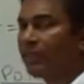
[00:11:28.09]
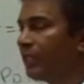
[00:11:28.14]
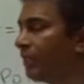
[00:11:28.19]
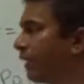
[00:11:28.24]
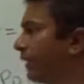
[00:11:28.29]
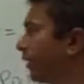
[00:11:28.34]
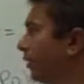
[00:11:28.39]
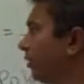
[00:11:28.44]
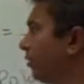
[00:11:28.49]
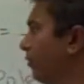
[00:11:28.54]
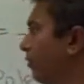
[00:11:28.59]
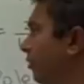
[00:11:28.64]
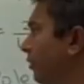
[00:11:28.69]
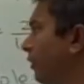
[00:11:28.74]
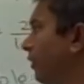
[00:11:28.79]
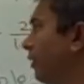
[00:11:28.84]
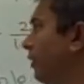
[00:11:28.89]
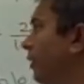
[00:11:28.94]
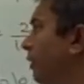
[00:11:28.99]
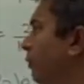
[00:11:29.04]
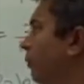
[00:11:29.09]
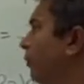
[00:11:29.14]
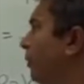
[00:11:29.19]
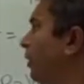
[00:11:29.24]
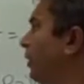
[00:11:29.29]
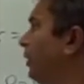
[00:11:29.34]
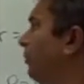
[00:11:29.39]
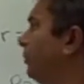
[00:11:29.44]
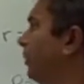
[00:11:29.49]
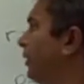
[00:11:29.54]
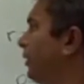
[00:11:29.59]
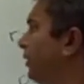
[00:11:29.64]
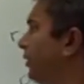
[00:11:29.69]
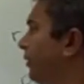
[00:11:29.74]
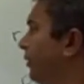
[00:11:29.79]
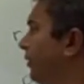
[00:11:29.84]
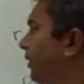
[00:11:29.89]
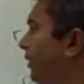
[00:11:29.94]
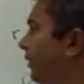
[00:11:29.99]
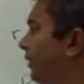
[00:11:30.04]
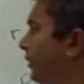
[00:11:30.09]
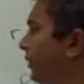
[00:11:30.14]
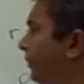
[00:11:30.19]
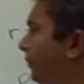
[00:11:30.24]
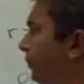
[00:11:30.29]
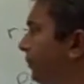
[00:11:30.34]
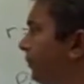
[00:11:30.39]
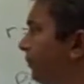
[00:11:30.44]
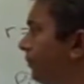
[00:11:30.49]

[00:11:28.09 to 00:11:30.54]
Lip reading: sine of pi minus theta.